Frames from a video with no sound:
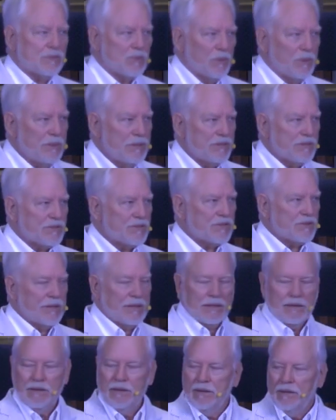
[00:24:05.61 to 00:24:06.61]
We just
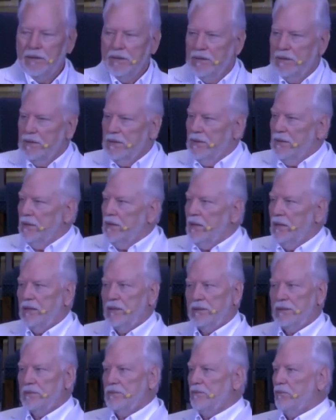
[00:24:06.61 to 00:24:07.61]
think
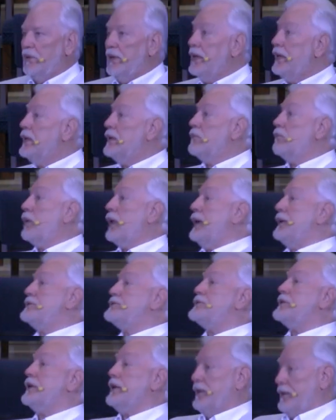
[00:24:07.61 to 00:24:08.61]
we need a
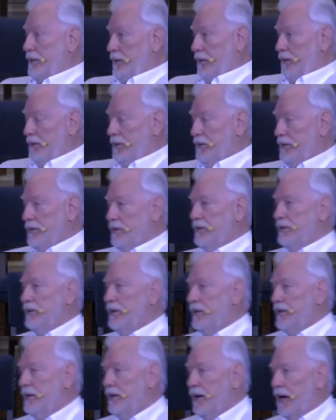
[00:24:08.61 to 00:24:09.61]
blessing.
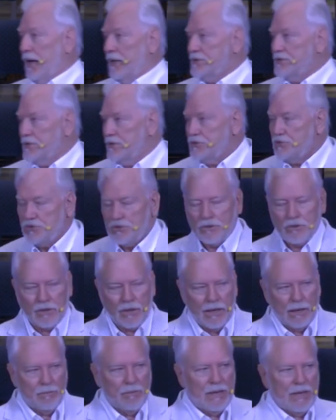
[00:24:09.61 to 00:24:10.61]
I said, Sure,
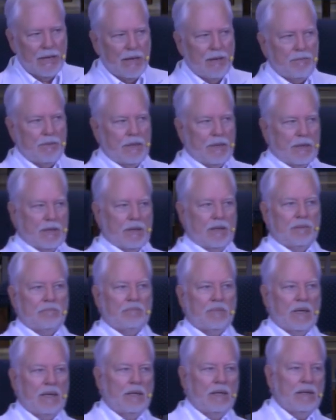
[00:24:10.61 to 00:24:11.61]
I'll be happy to come.
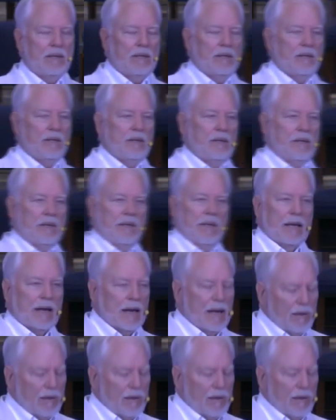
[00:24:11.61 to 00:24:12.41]
And I